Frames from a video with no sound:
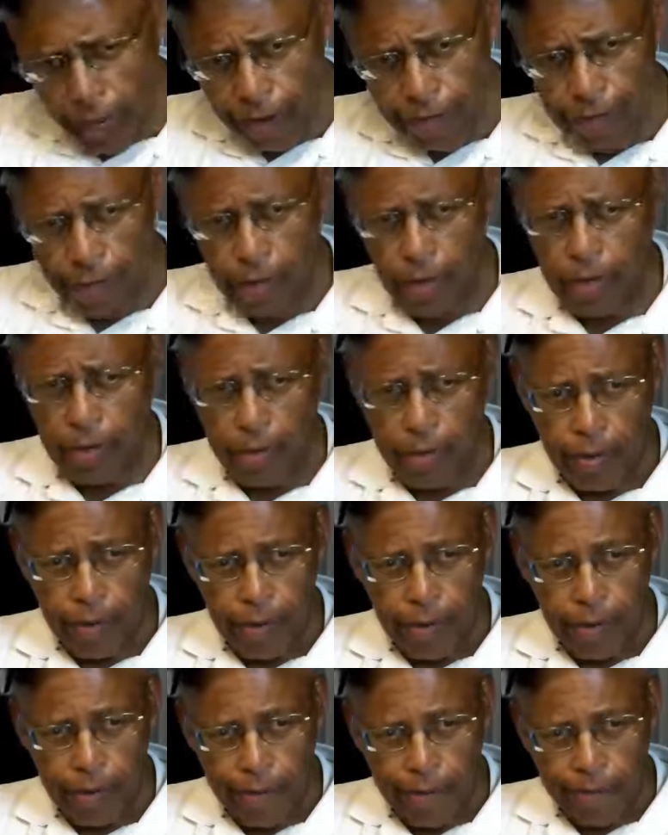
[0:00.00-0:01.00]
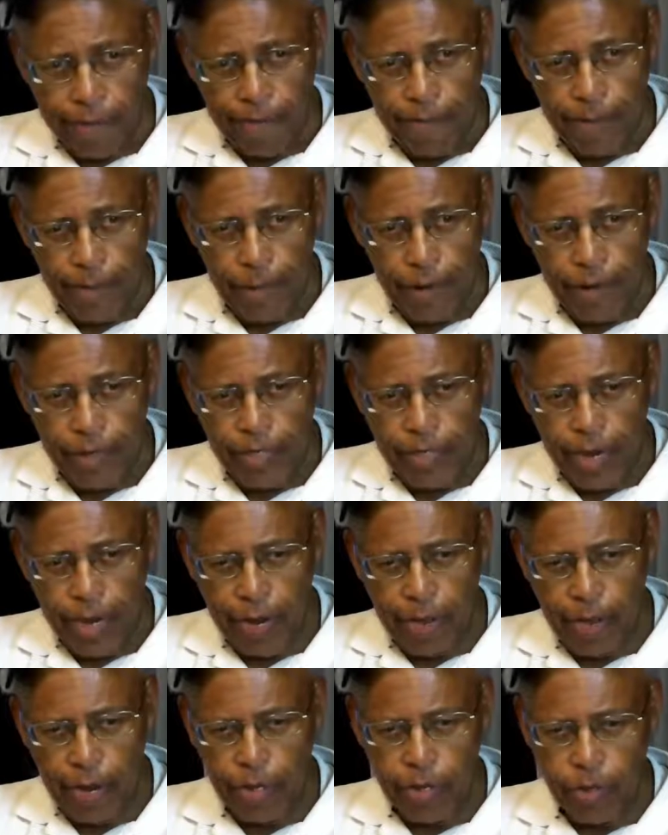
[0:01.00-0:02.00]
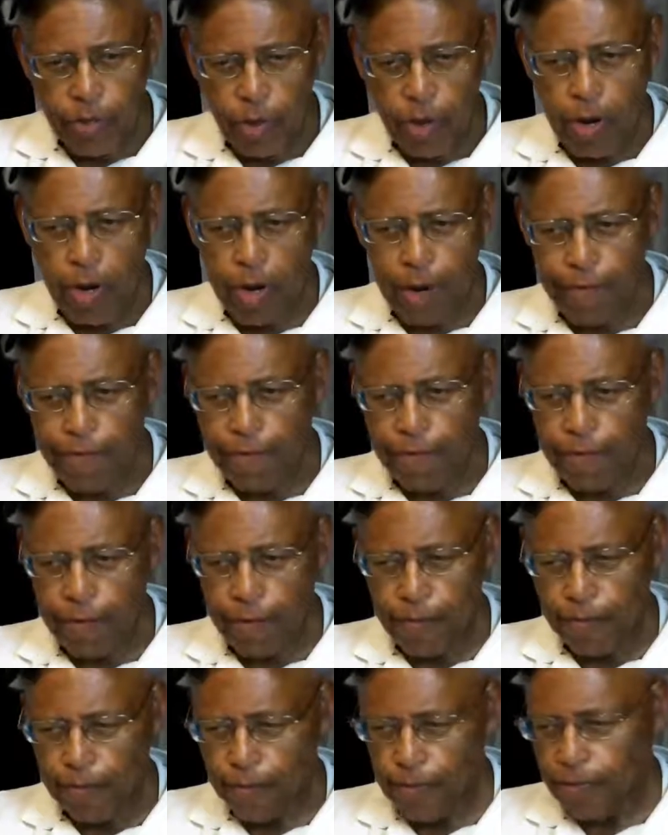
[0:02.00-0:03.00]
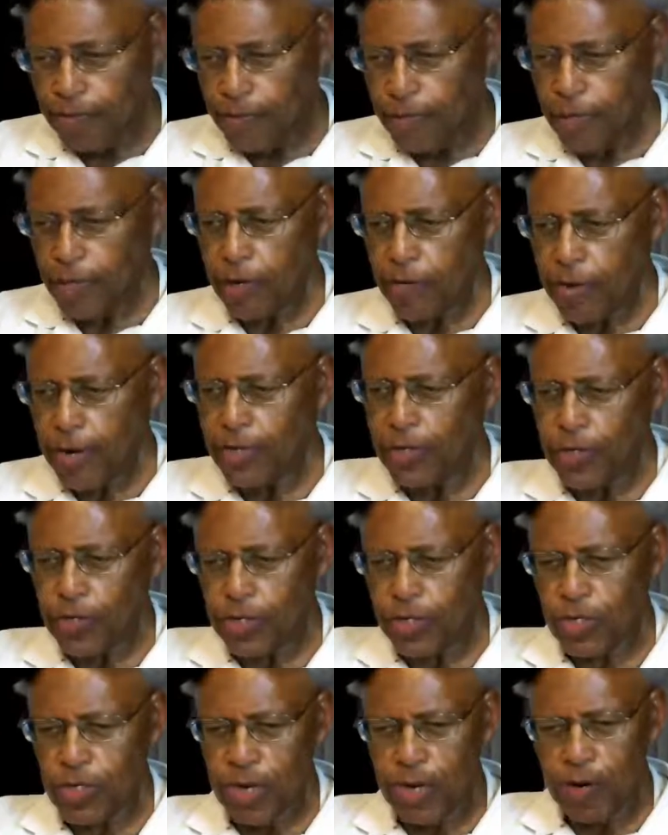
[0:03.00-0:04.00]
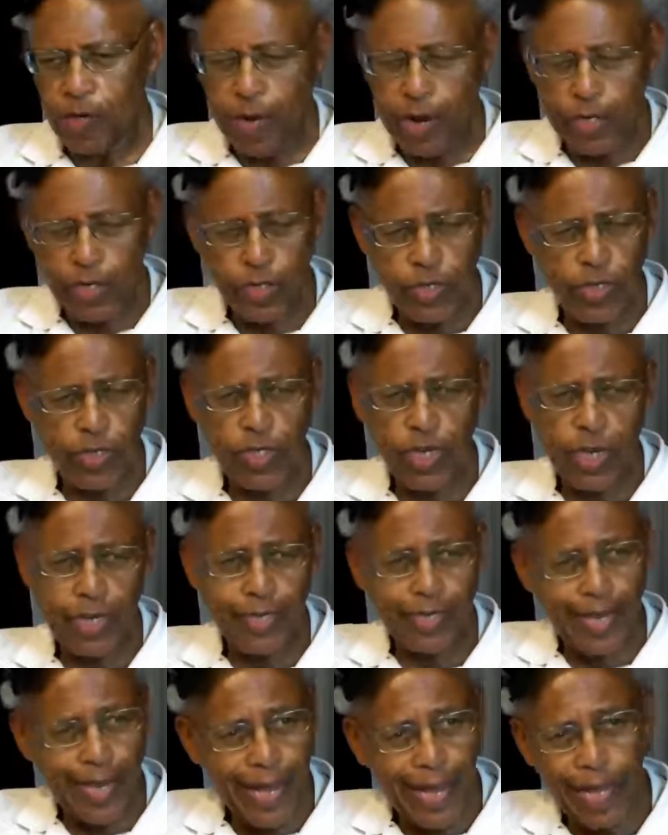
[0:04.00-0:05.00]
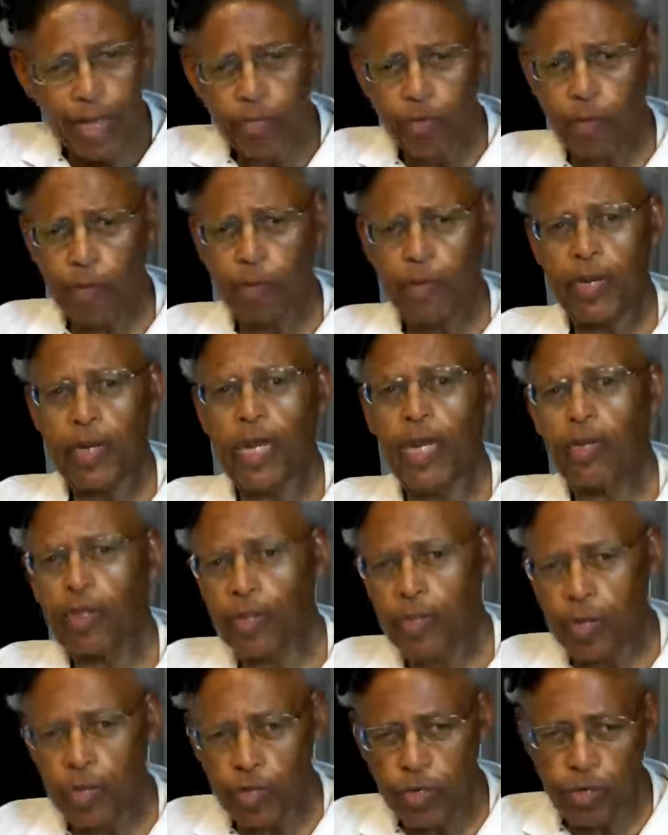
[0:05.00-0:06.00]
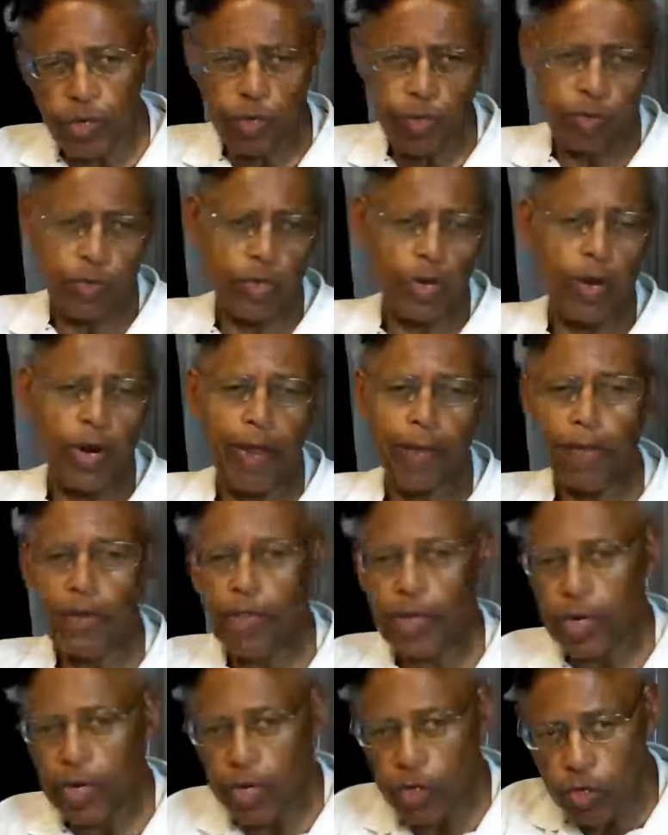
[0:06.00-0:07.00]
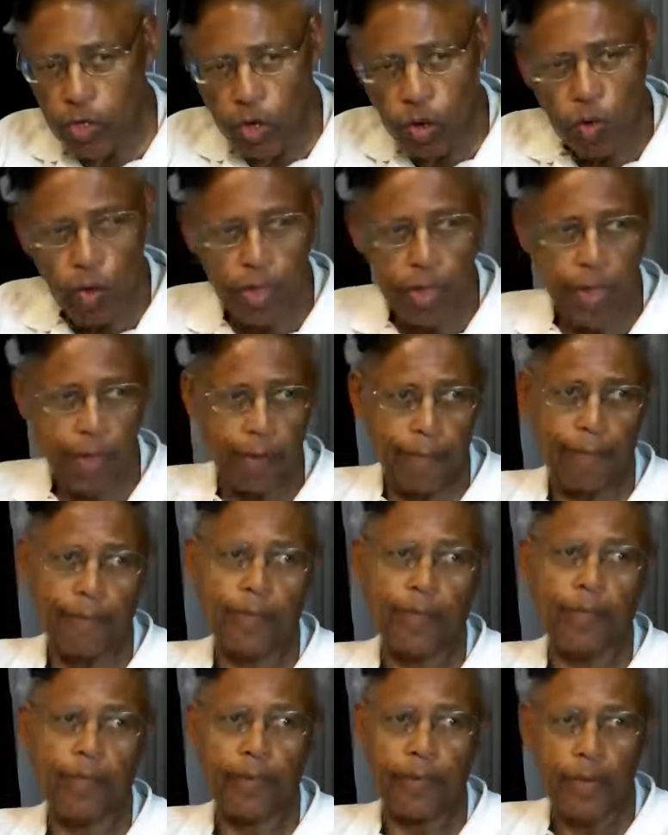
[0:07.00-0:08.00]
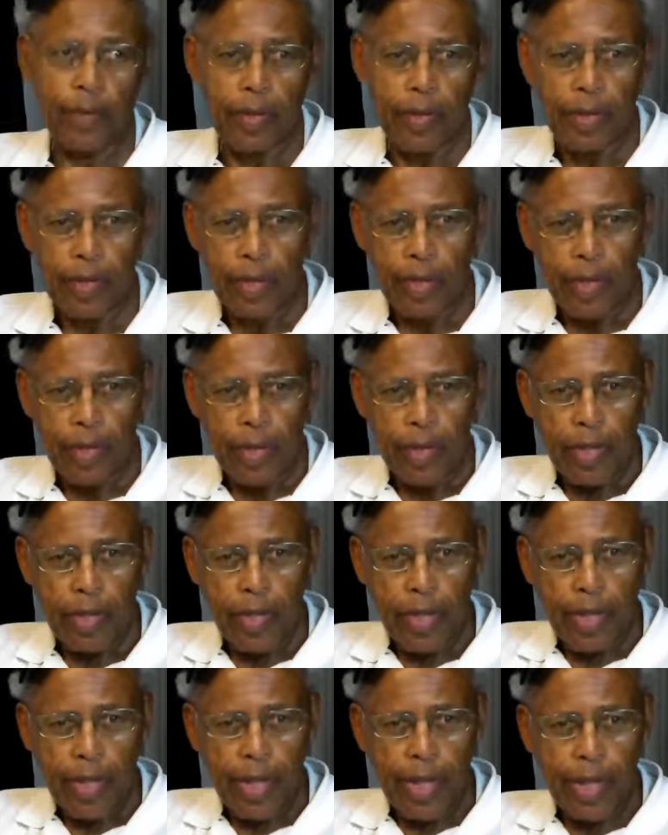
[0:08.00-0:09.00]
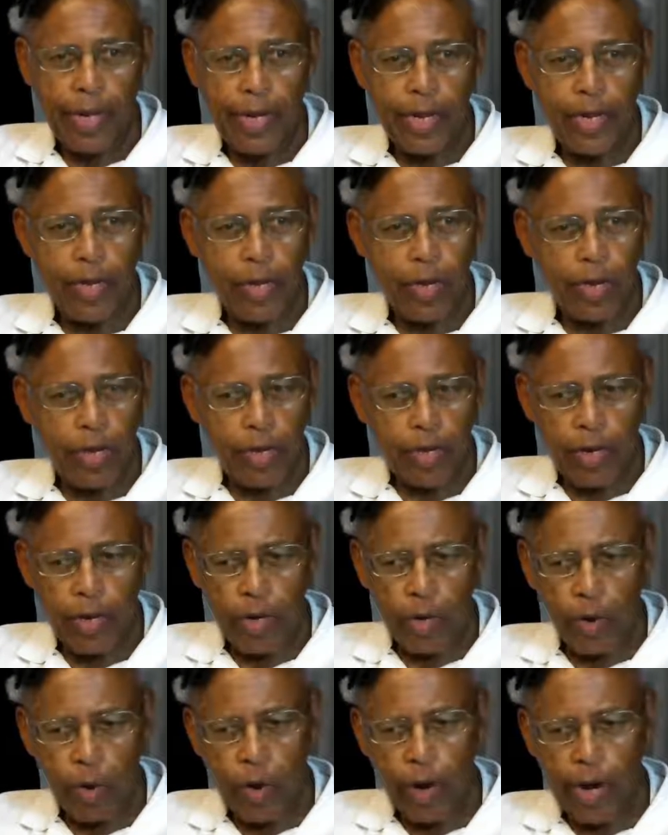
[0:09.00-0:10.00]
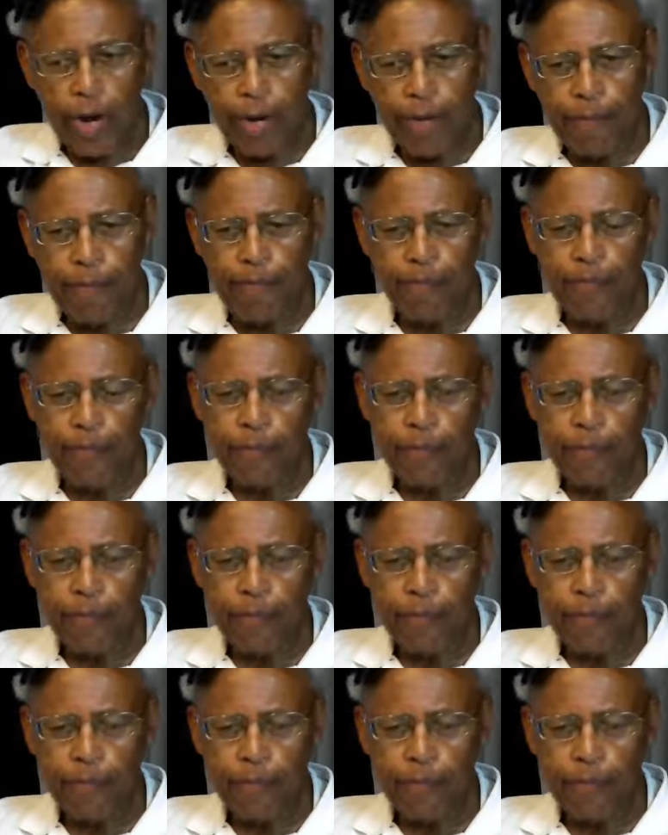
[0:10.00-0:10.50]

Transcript: of it because they've been taught from generations and generations the Gentiles were beneath the Jews, don't have anything to do with them. And the, the Lord